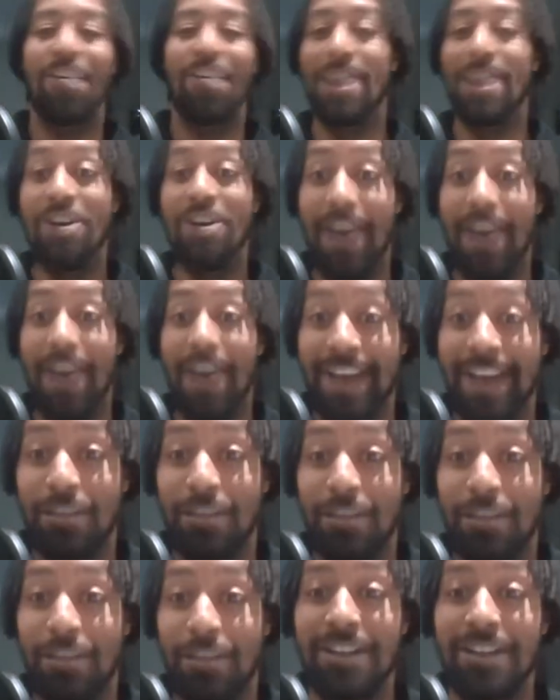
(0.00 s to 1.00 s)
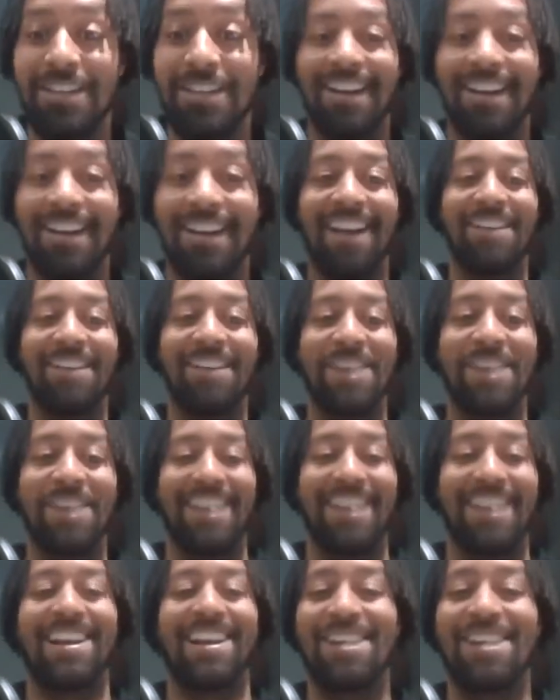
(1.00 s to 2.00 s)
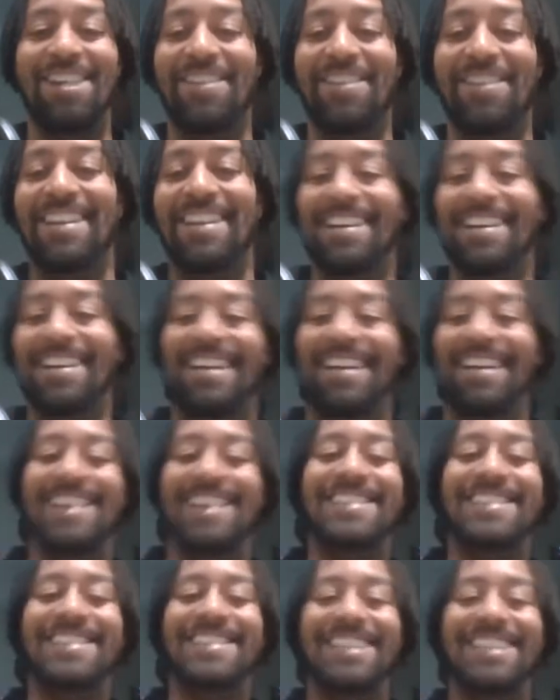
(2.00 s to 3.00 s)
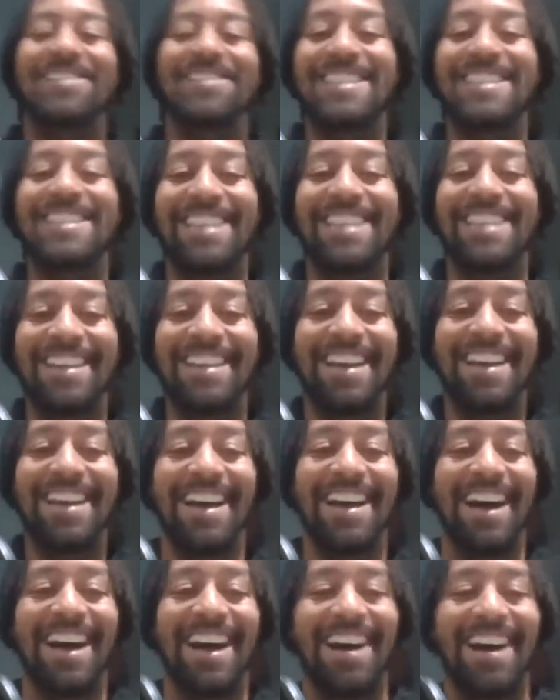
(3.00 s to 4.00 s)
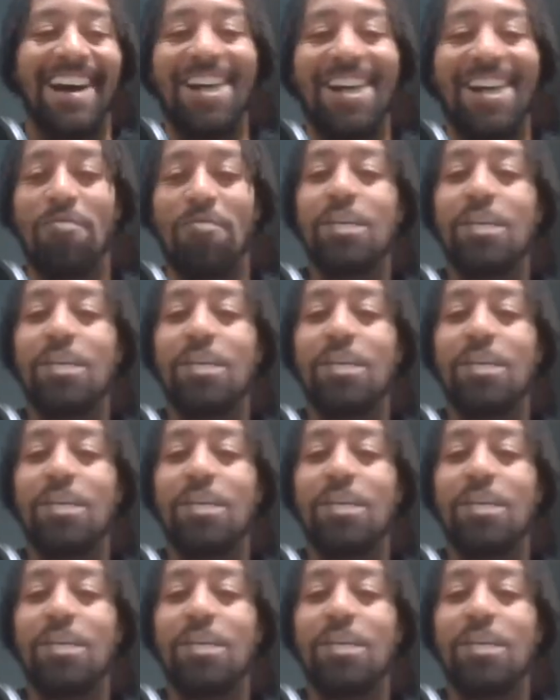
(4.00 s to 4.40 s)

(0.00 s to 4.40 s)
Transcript: We're not experts in club at N17.